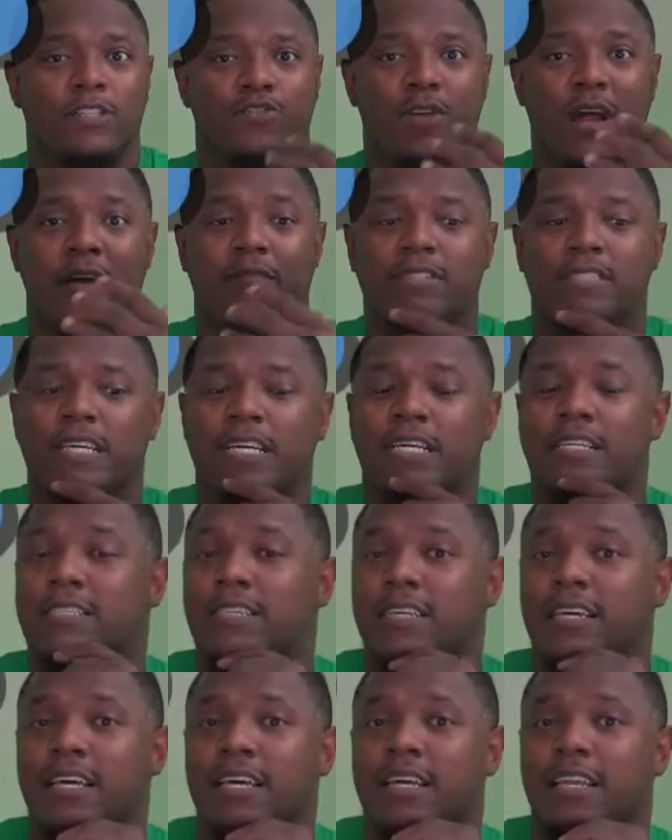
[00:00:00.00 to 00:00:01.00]
Travis
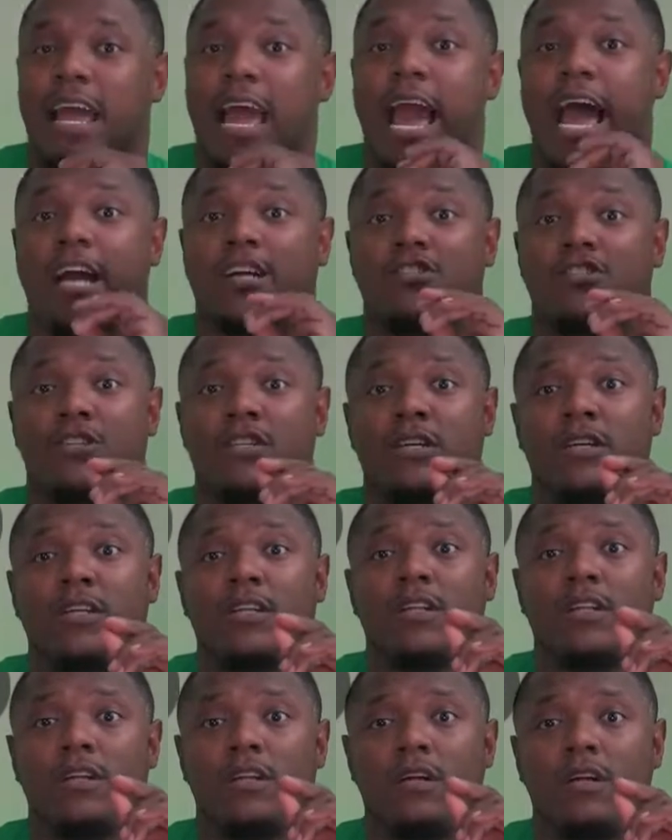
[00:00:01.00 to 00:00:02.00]
Etienne actually
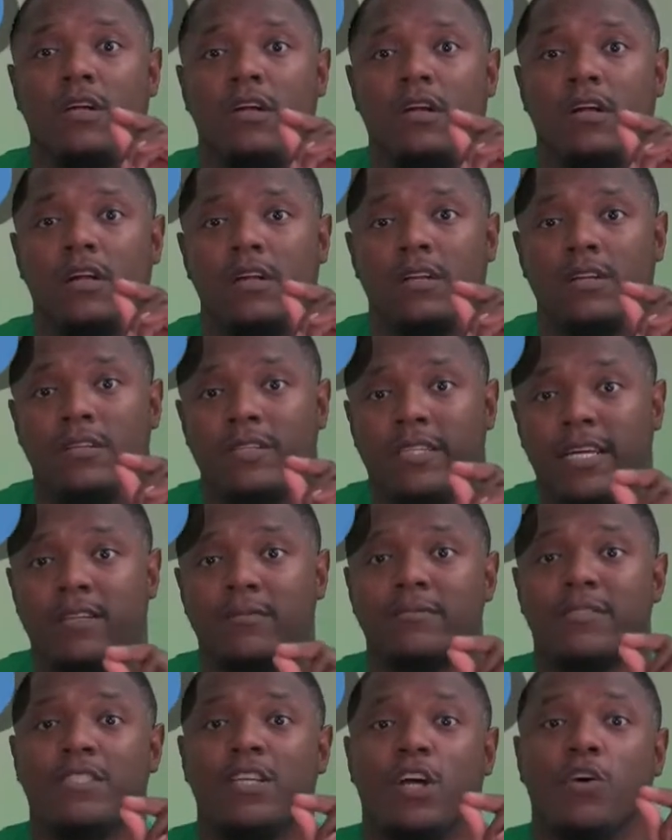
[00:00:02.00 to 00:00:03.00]
did
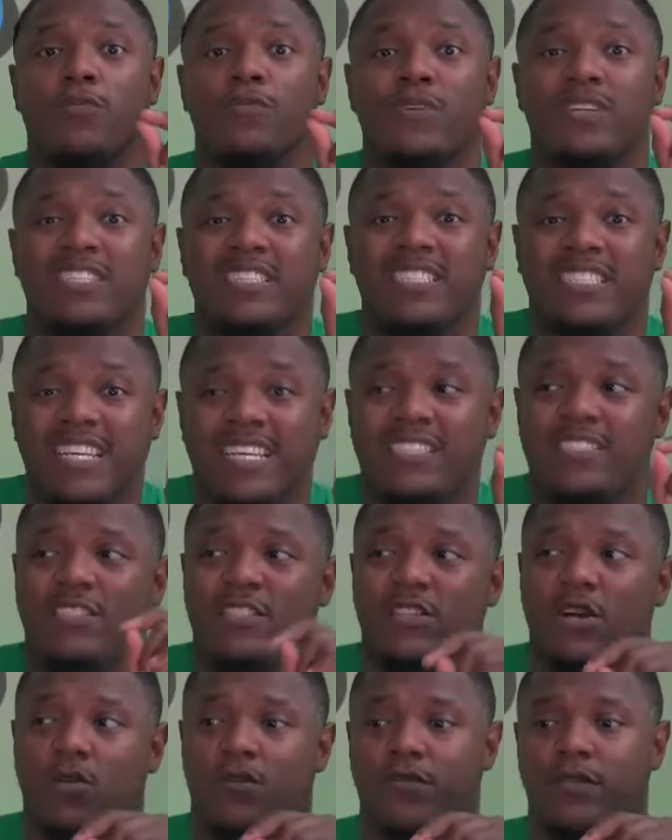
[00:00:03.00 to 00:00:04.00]
himself a
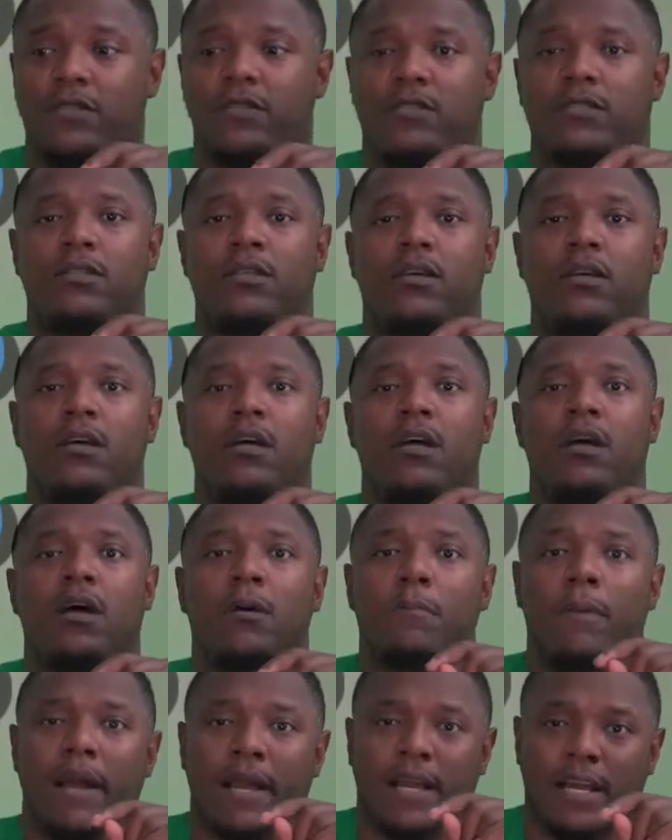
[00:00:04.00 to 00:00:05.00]
disservice
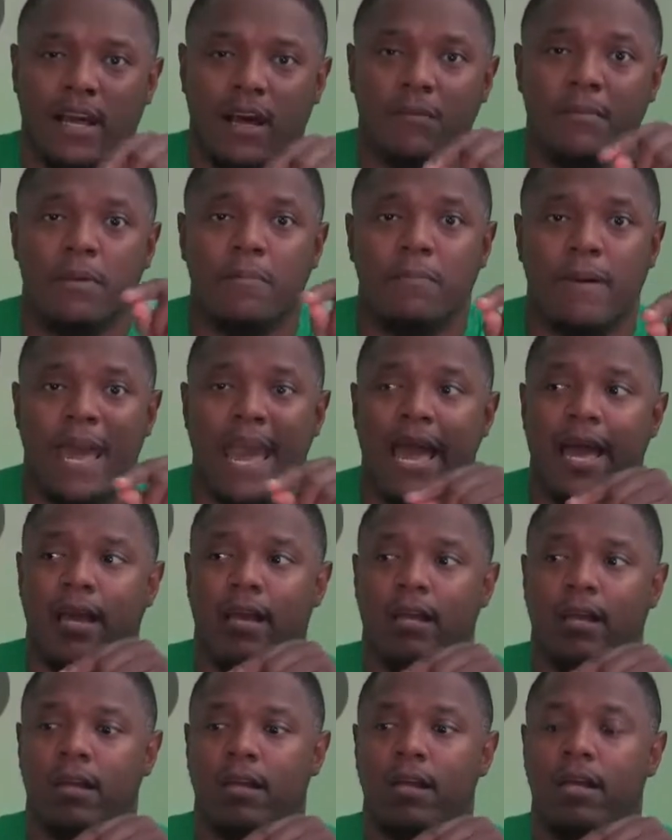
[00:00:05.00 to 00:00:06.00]
by coming back.
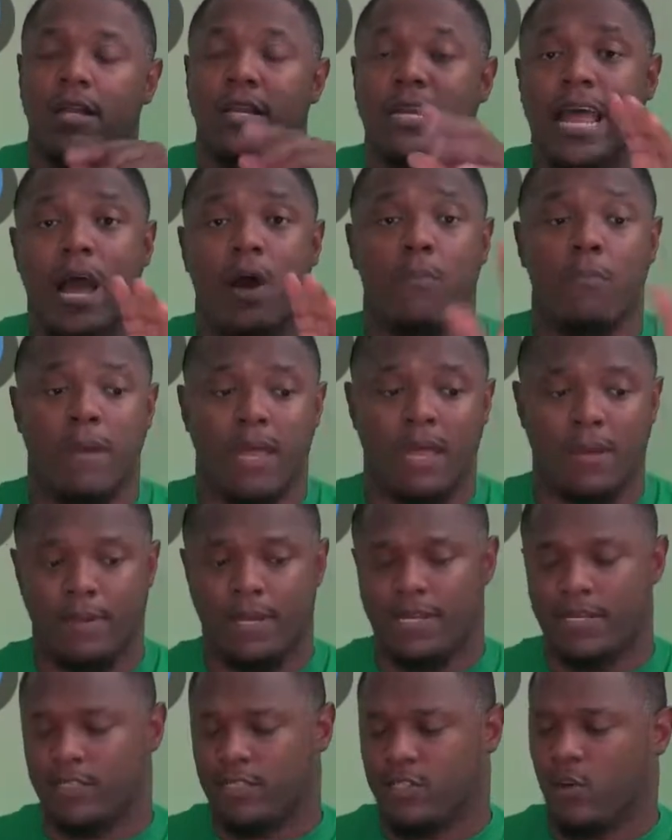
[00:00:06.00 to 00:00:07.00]
Now,
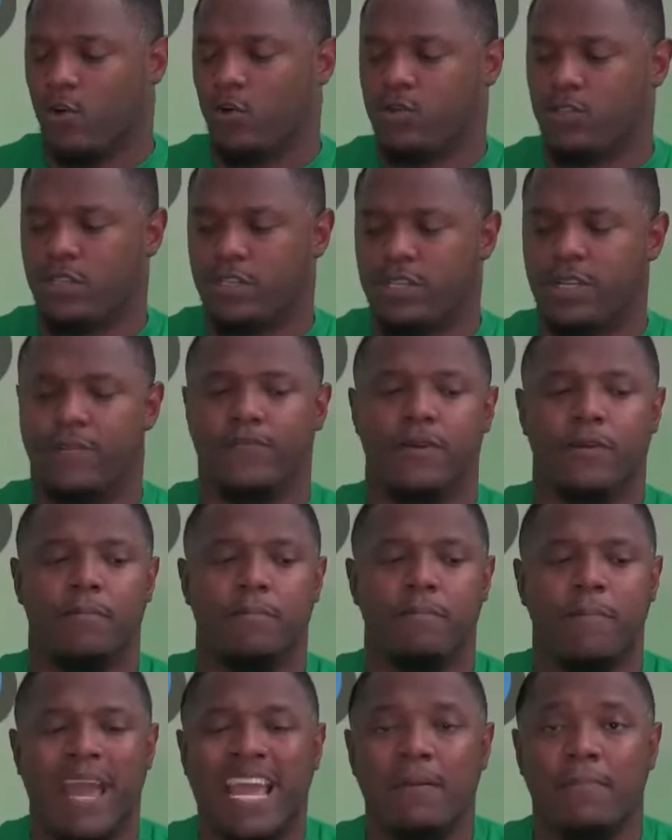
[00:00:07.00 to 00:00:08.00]
maybe his goals are different.
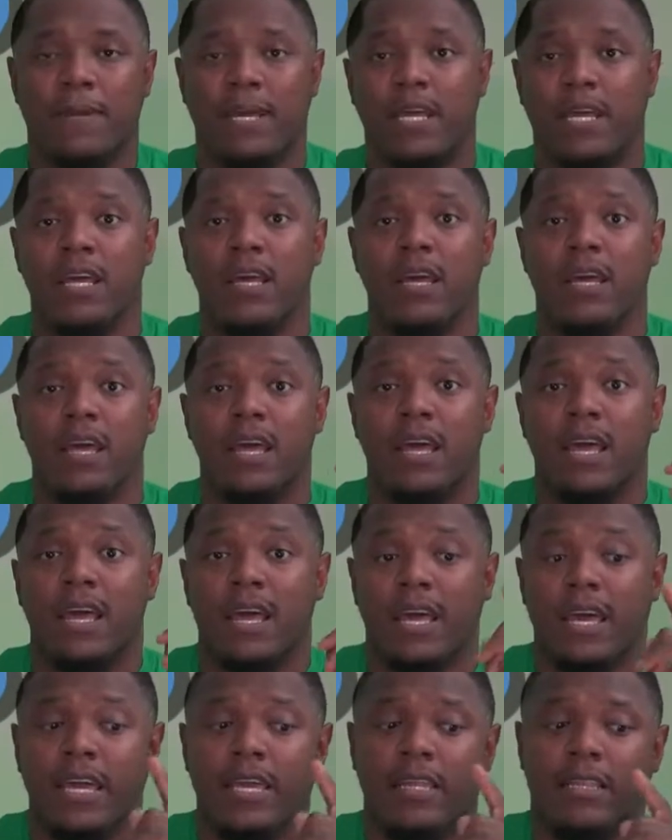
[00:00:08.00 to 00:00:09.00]
Maybe
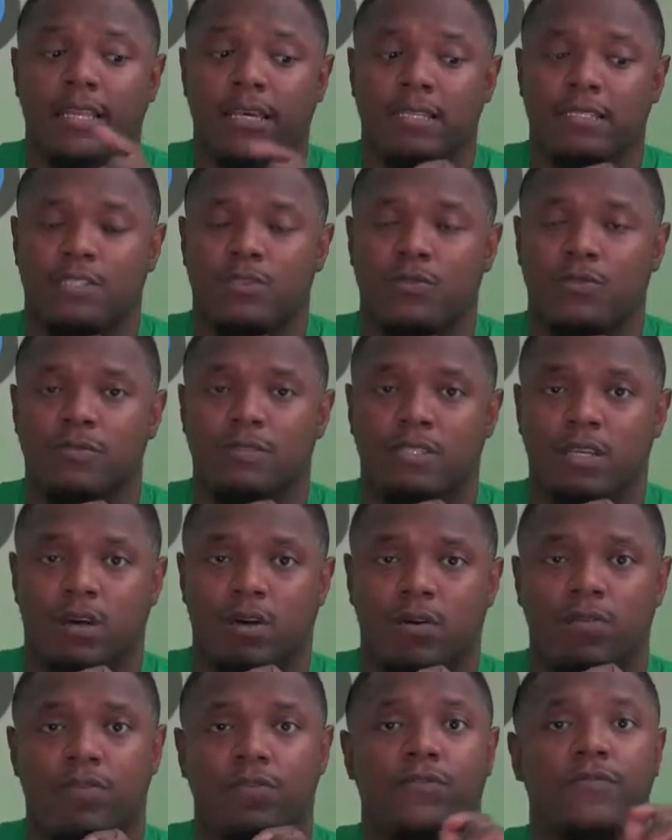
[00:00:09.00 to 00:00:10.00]
he thinks to
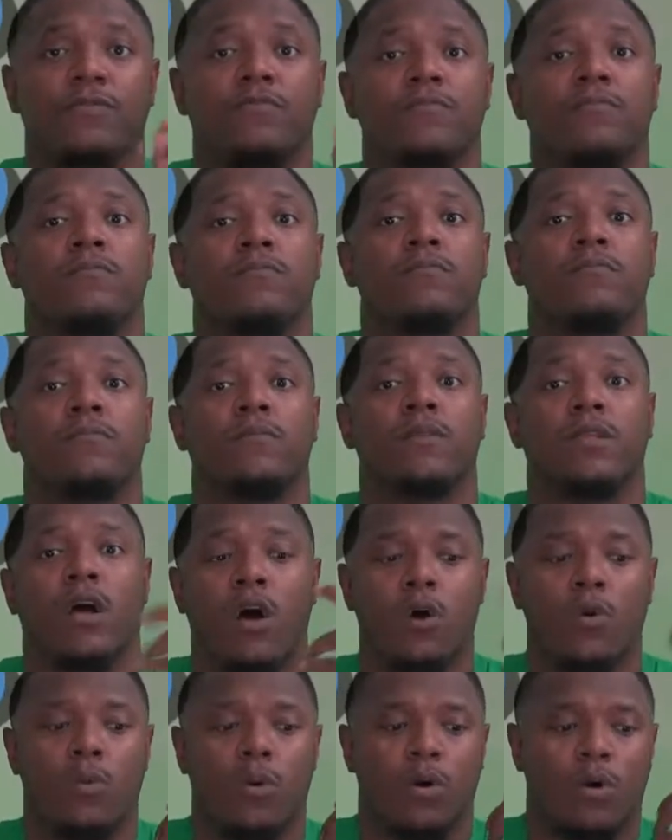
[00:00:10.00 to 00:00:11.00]
himself,
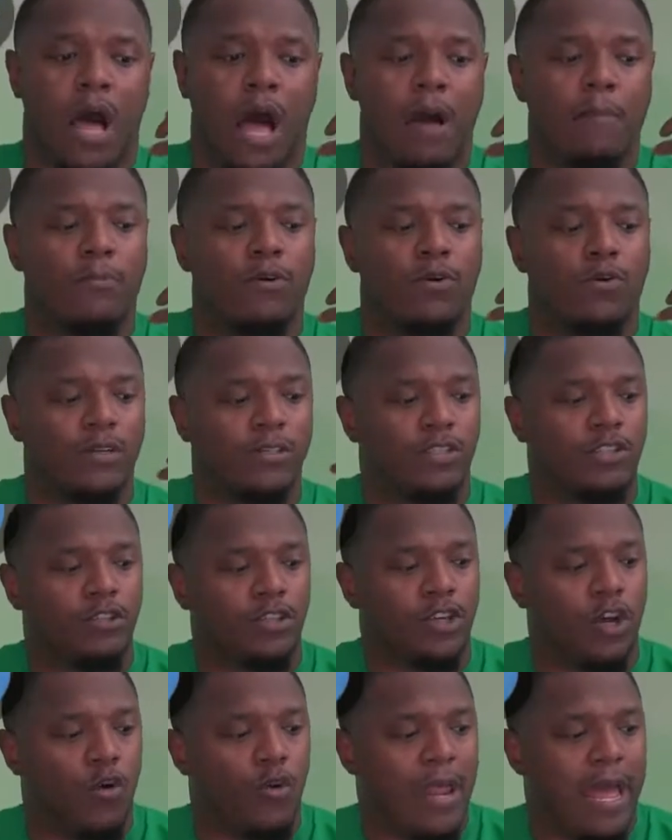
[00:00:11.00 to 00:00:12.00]
"Oh, well, I'm going to
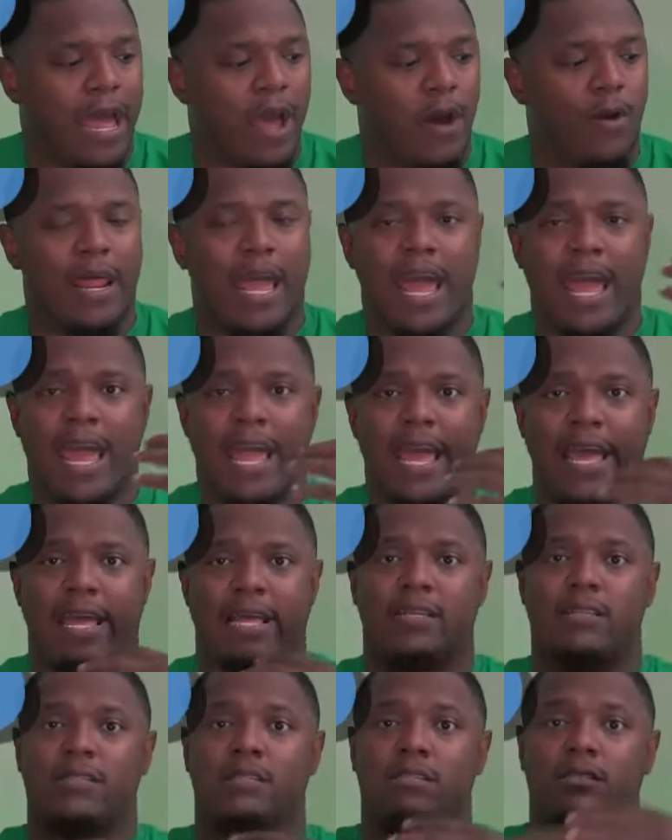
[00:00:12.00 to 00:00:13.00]
go down
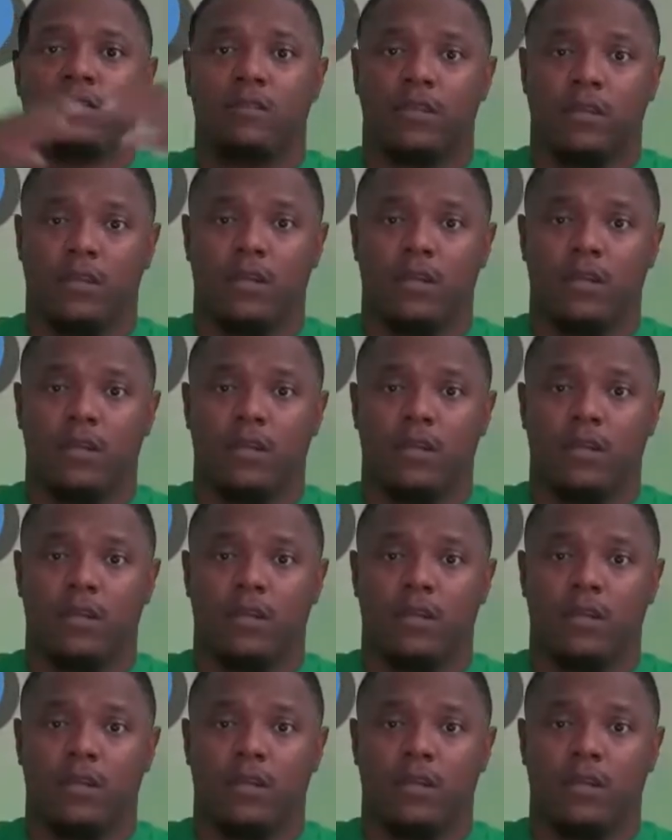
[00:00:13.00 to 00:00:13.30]
as